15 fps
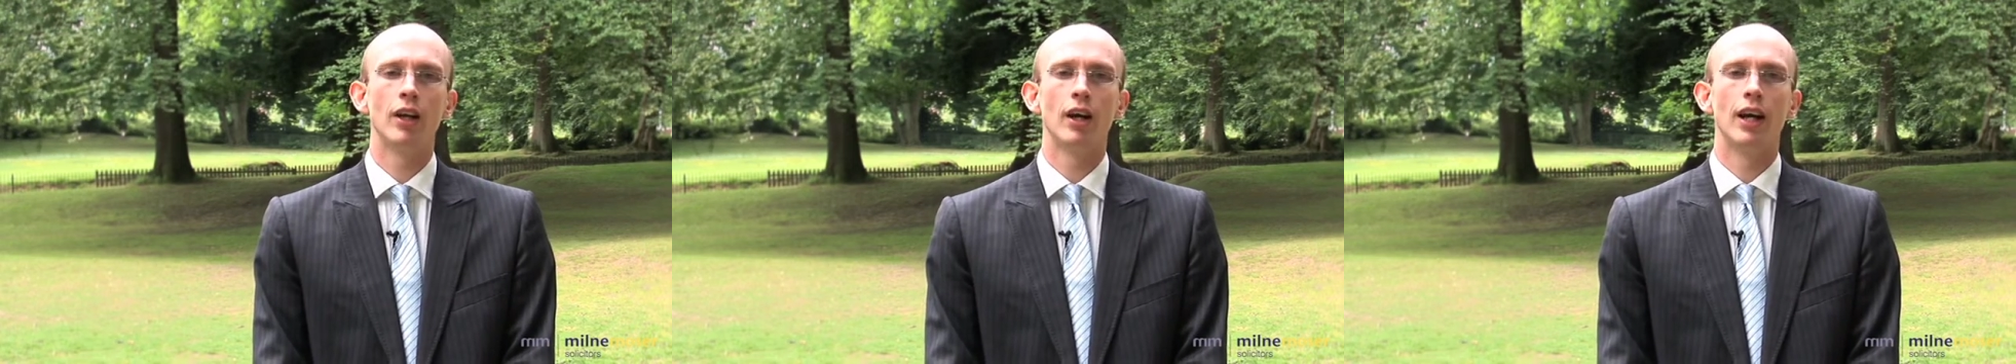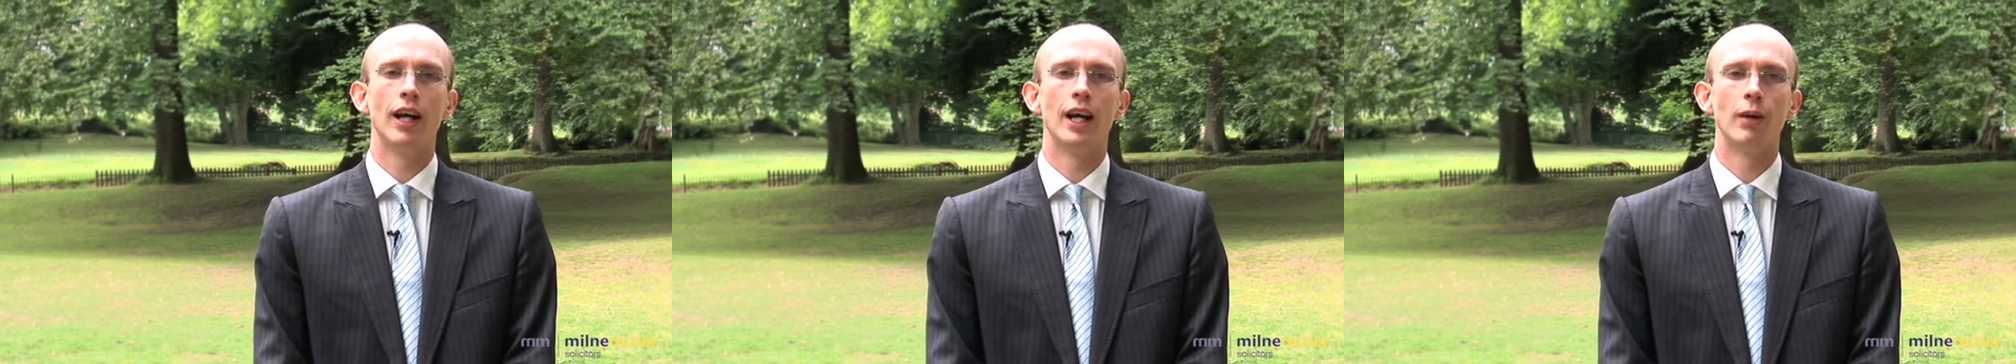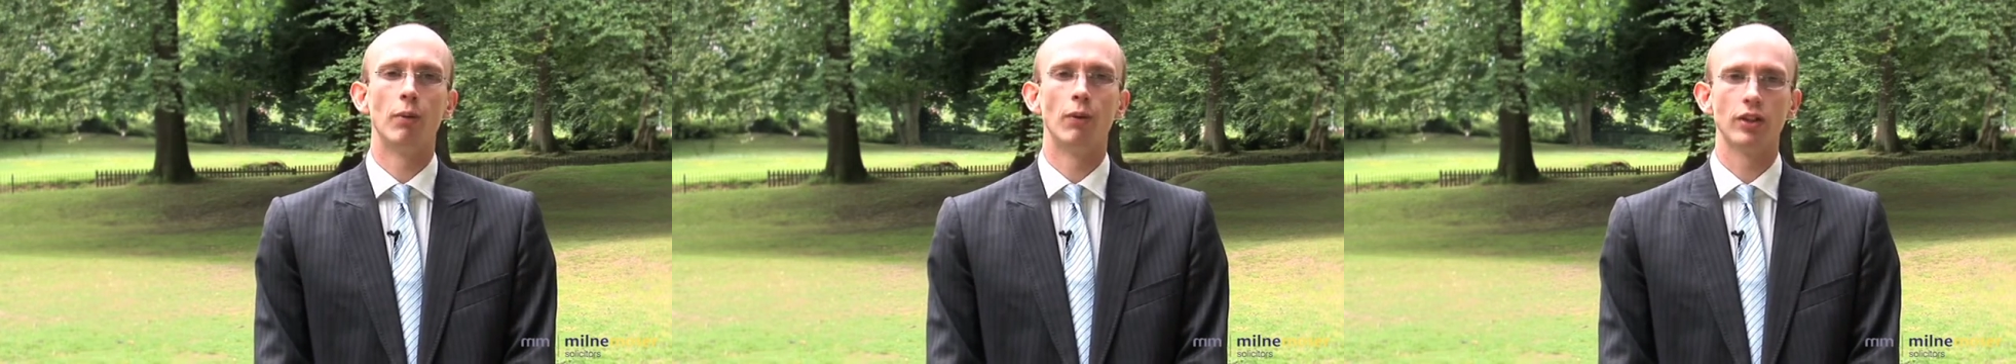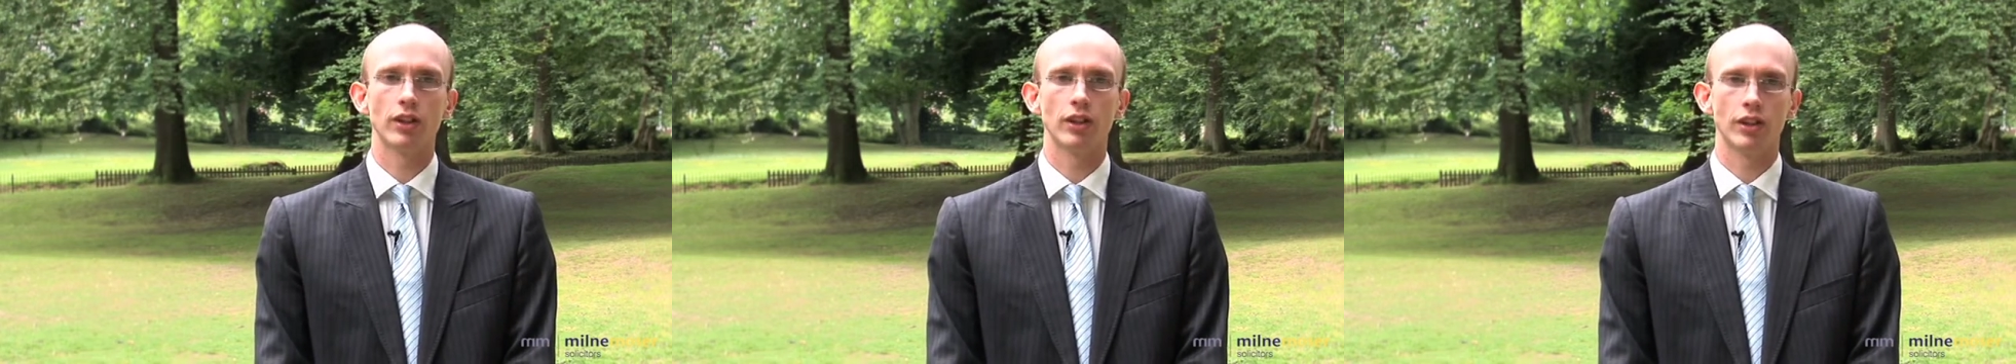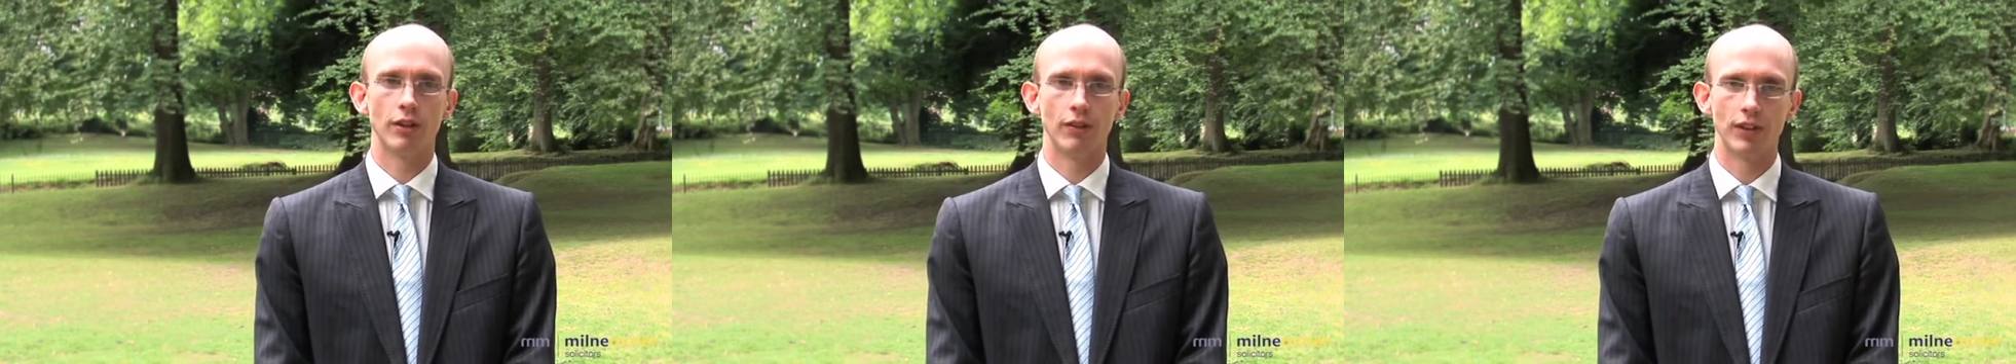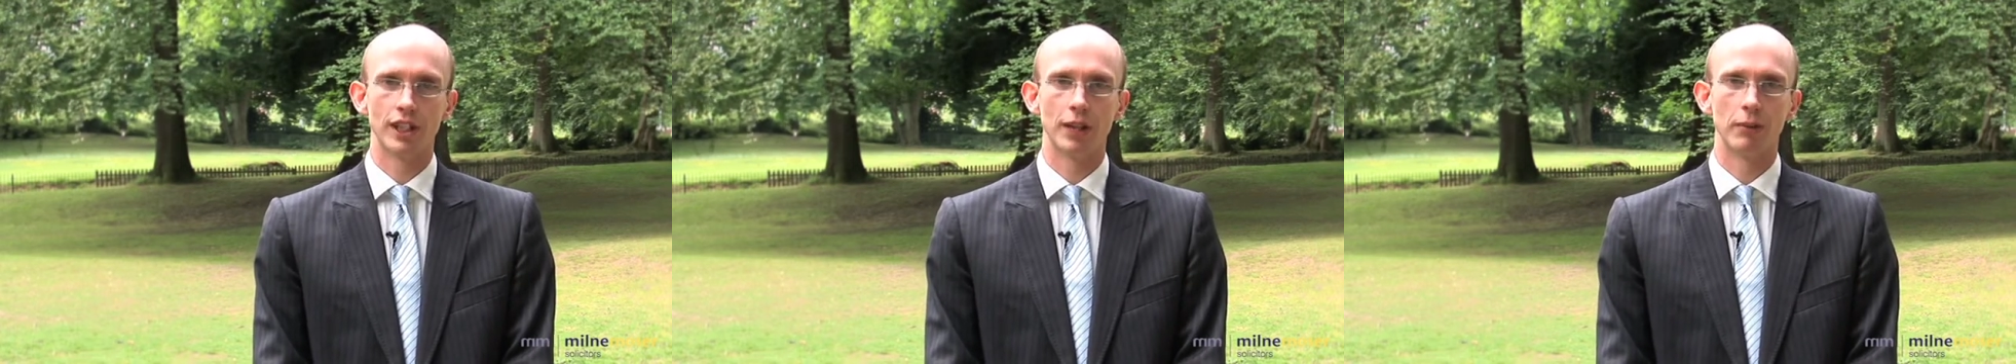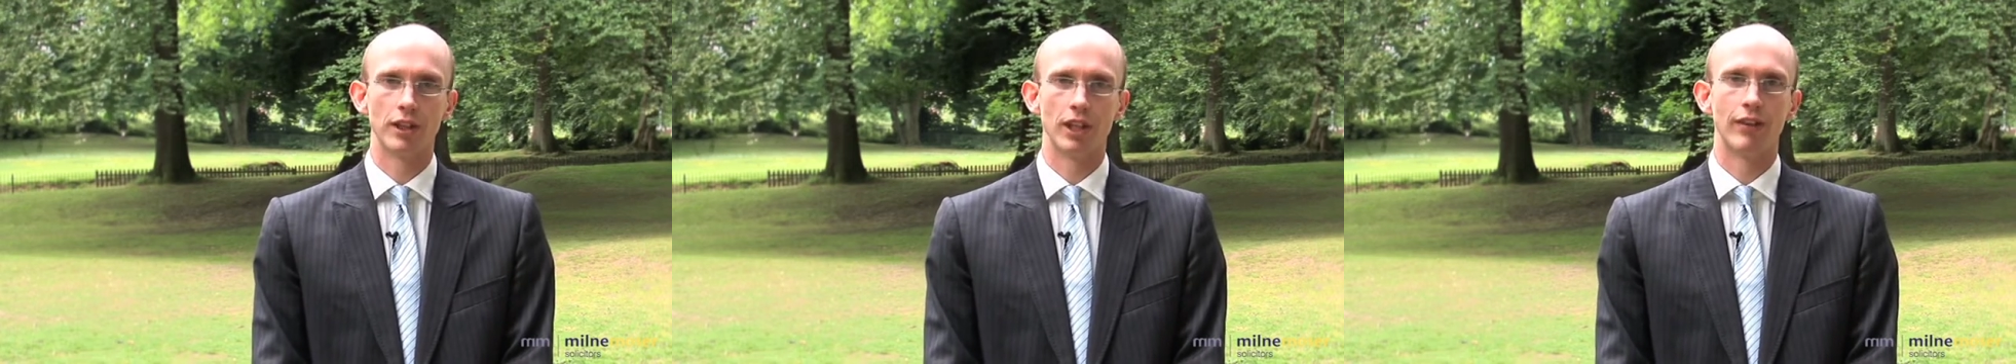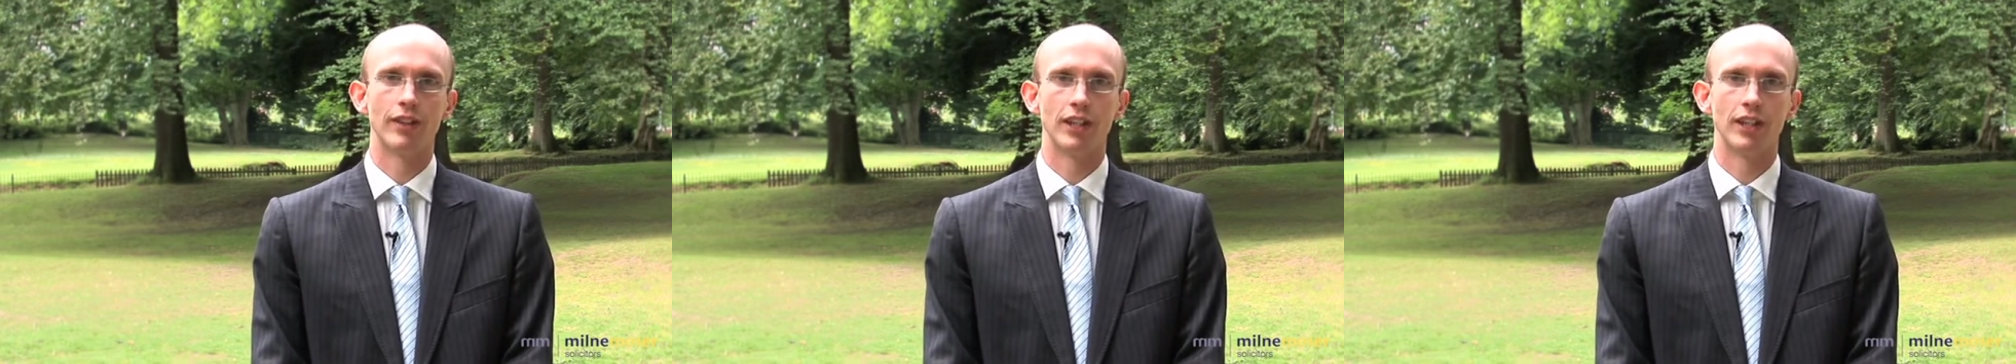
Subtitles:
Once you've established that there